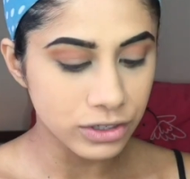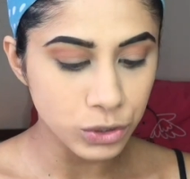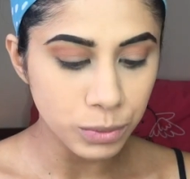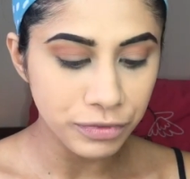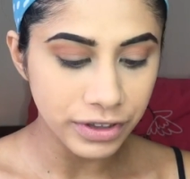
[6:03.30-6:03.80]
a
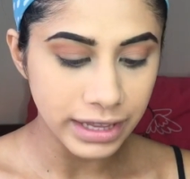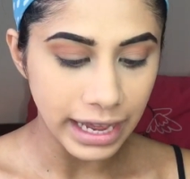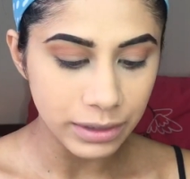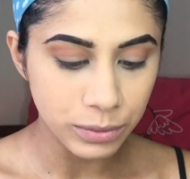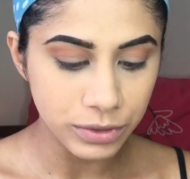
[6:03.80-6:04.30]
dupe for
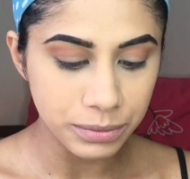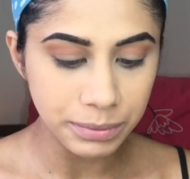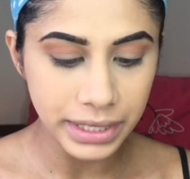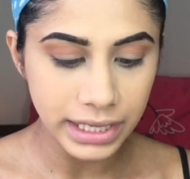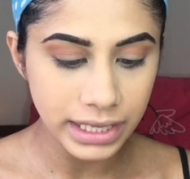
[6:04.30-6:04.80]
that would
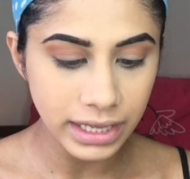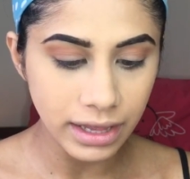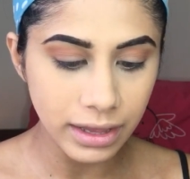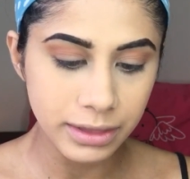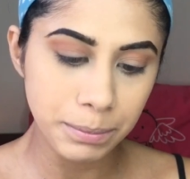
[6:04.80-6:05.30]

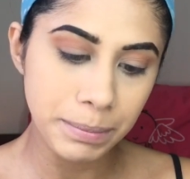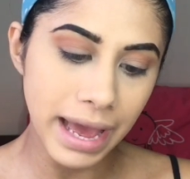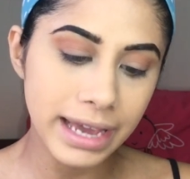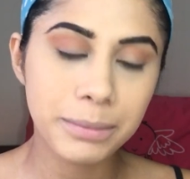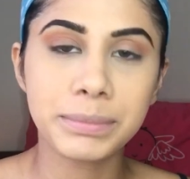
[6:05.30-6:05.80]
be the
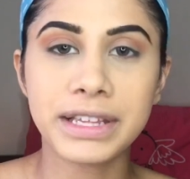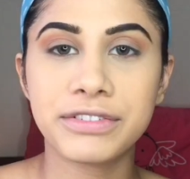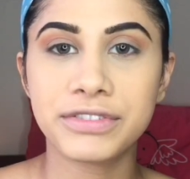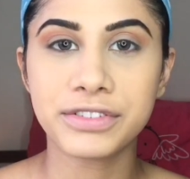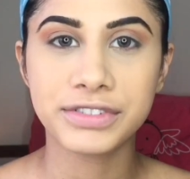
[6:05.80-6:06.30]
P.A.C.
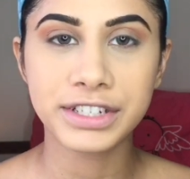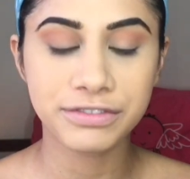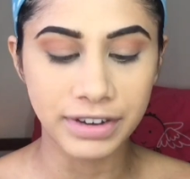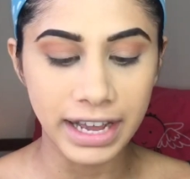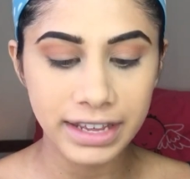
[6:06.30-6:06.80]

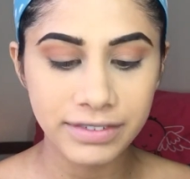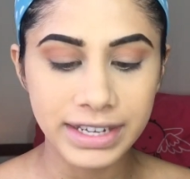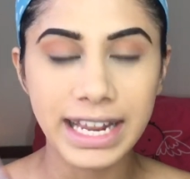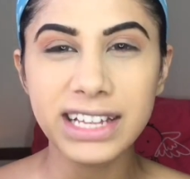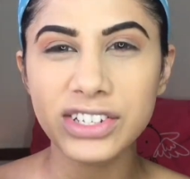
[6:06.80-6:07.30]
P55.
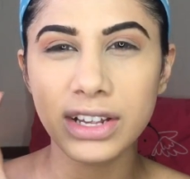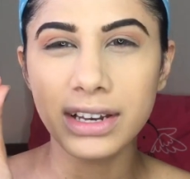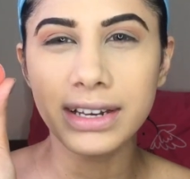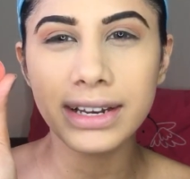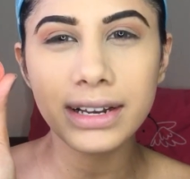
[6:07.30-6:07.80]
It has a
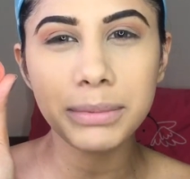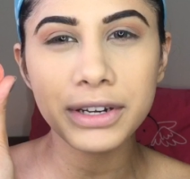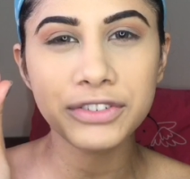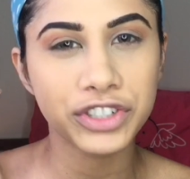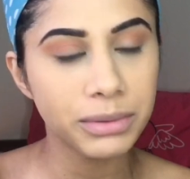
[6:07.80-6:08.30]
little bit
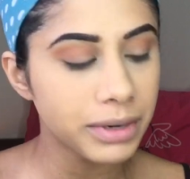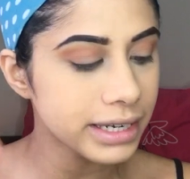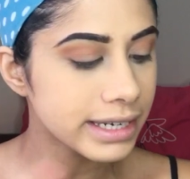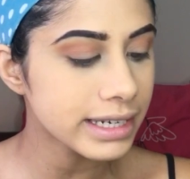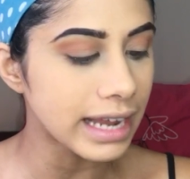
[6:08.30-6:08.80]
of shimmer
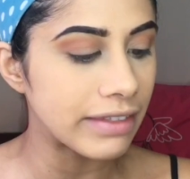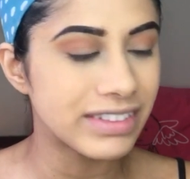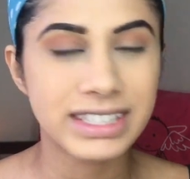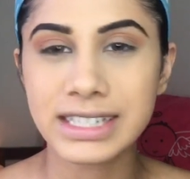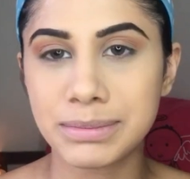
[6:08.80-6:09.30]
in it, and
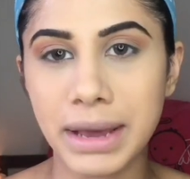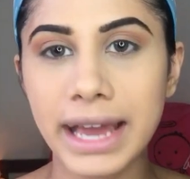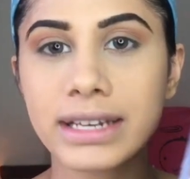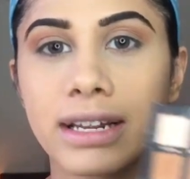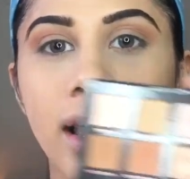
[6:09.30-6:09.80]
this is
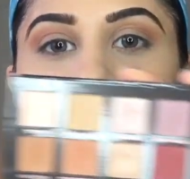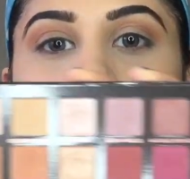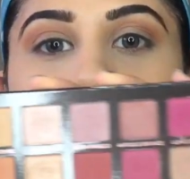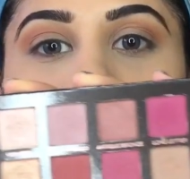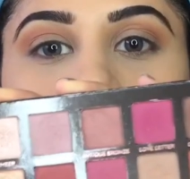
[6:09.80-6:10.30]
matte,
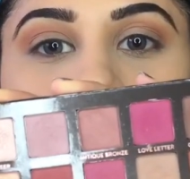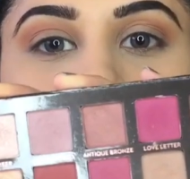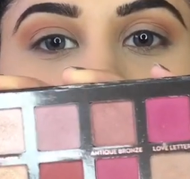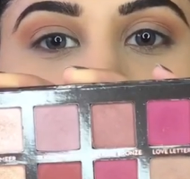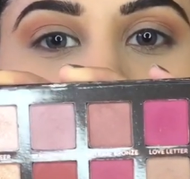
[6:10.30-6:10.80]
but this is the